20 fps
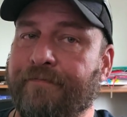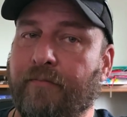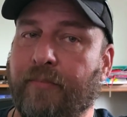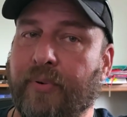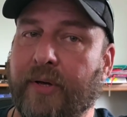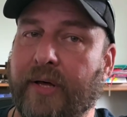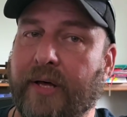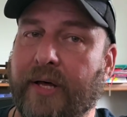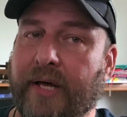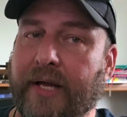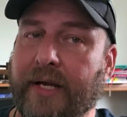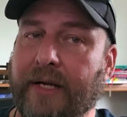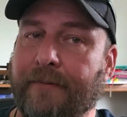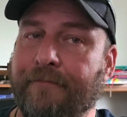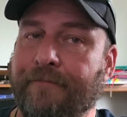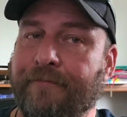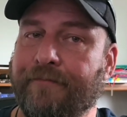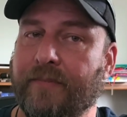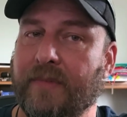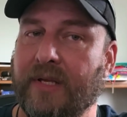But
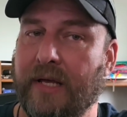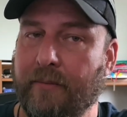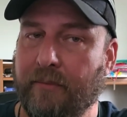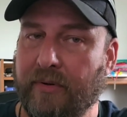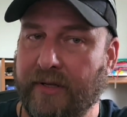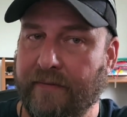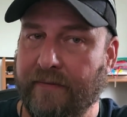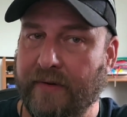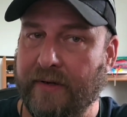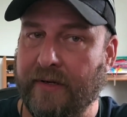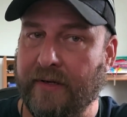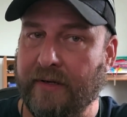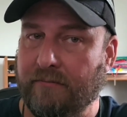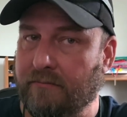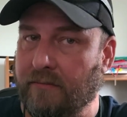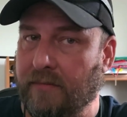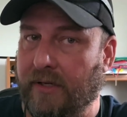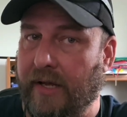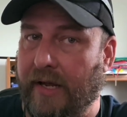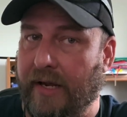I believe
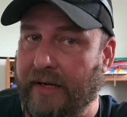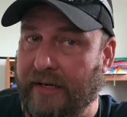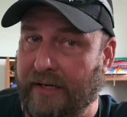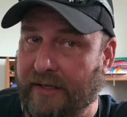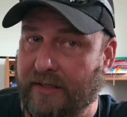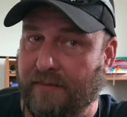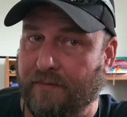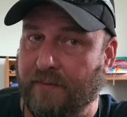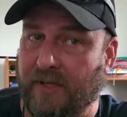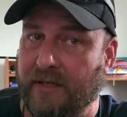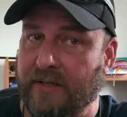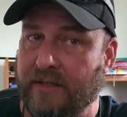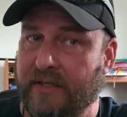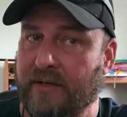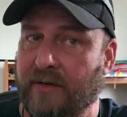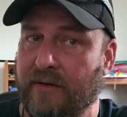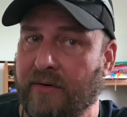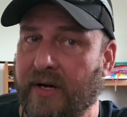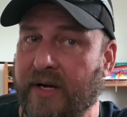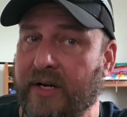I need some
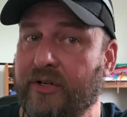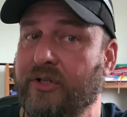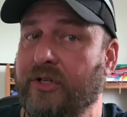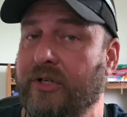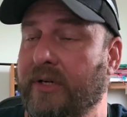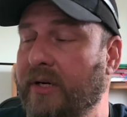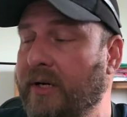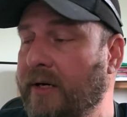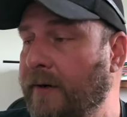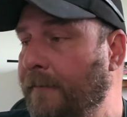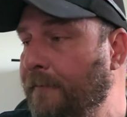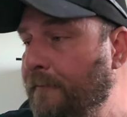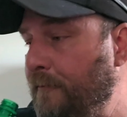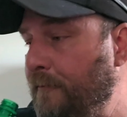consideration here.